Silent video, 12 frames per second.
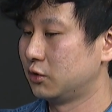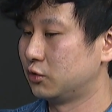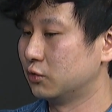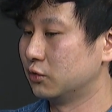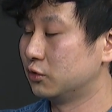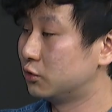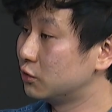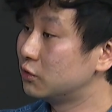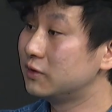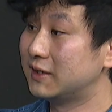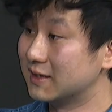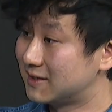
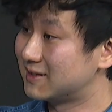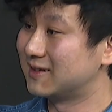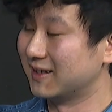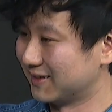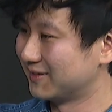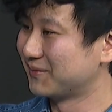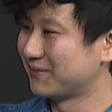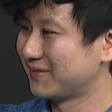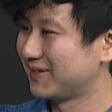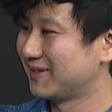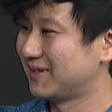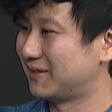do this thing,
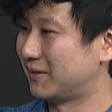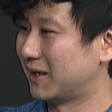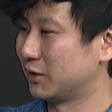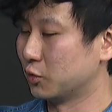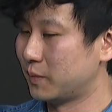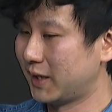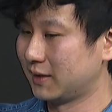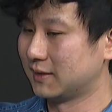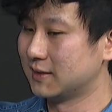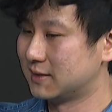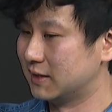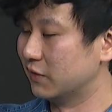right, to make
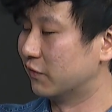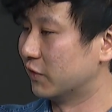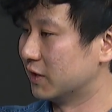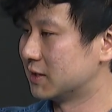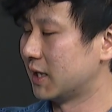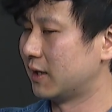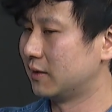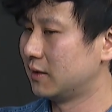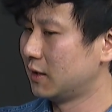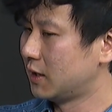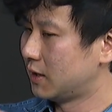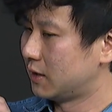this difference. And
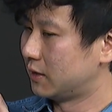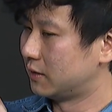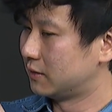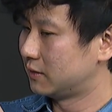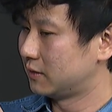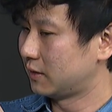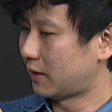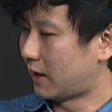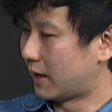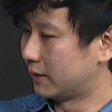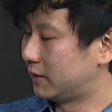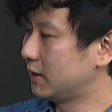
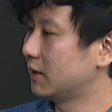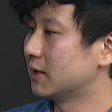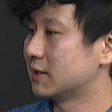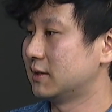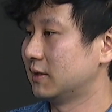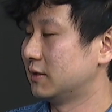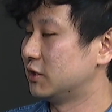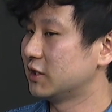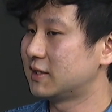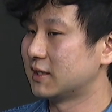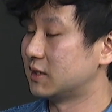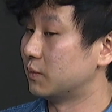I think
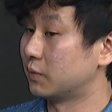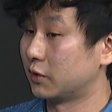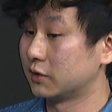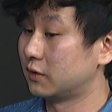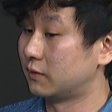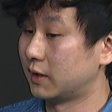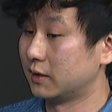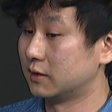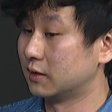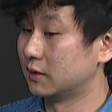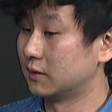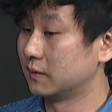just as important, right,
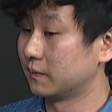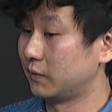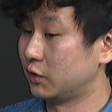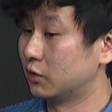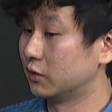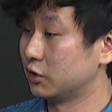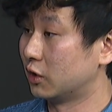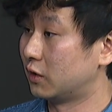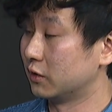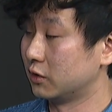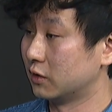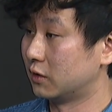
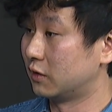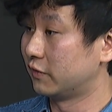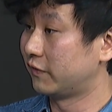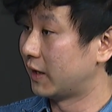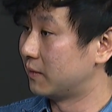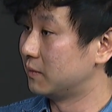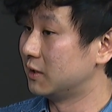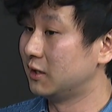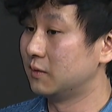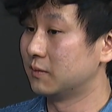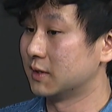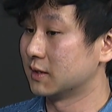your
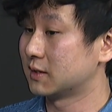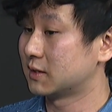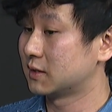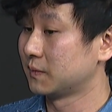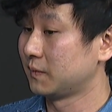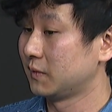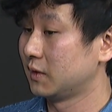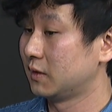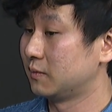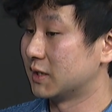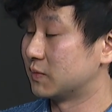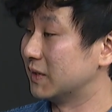family must
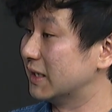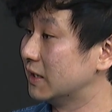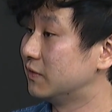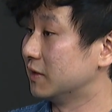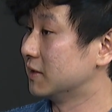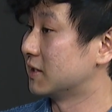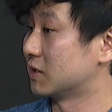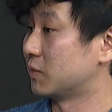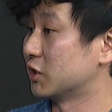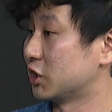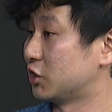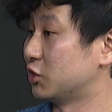believe in this as much